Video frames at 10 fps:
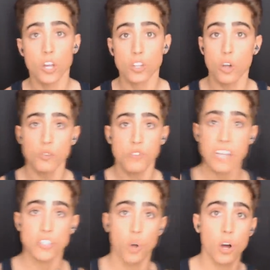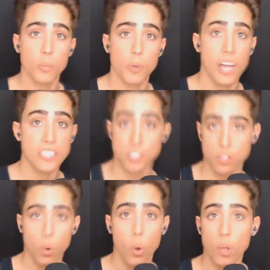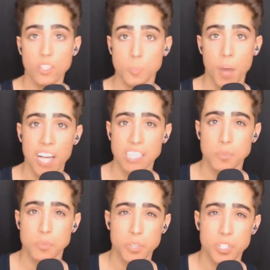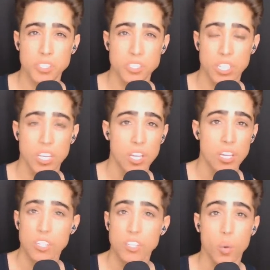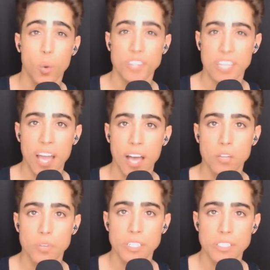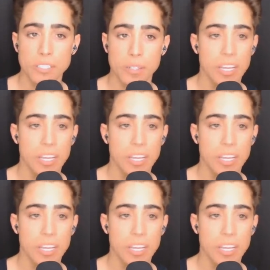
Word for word: low-fat dogma, as little oil as possible because you don't want the calories.